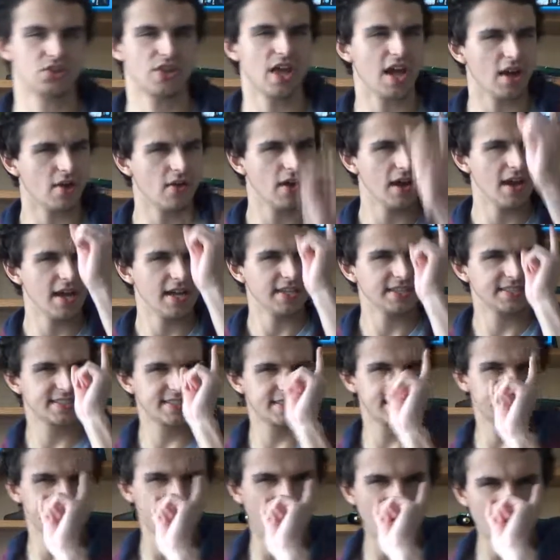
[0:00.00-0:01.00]
Now,
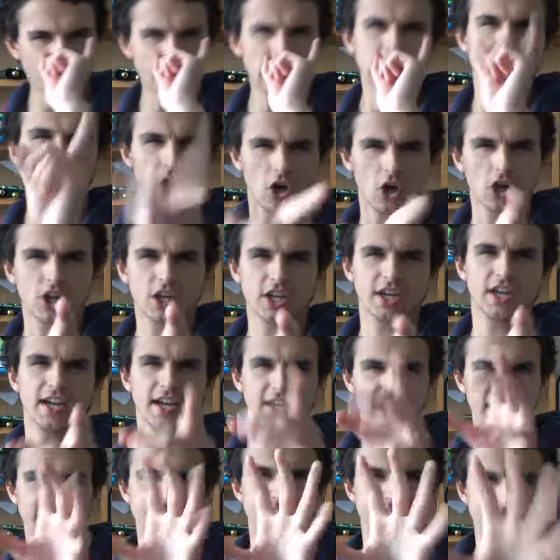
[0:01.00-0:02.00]
have a look
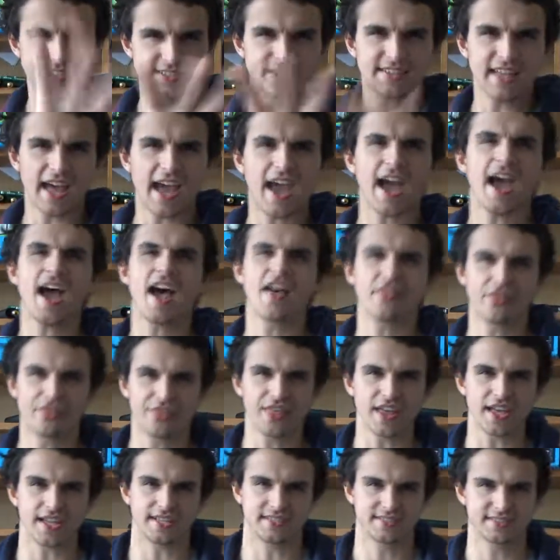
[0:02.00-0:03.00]
and stare at
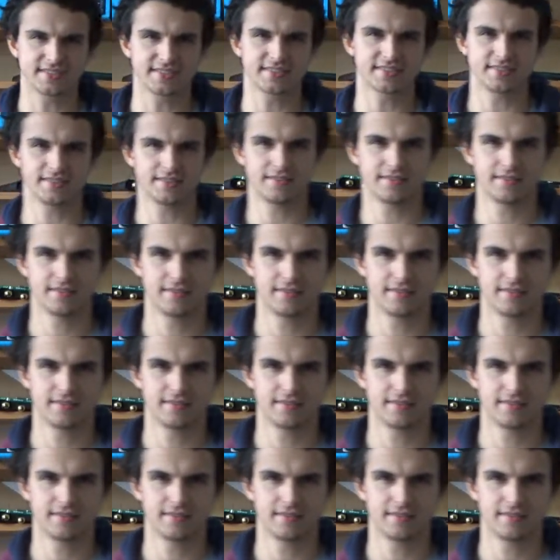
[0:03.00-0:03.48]
this.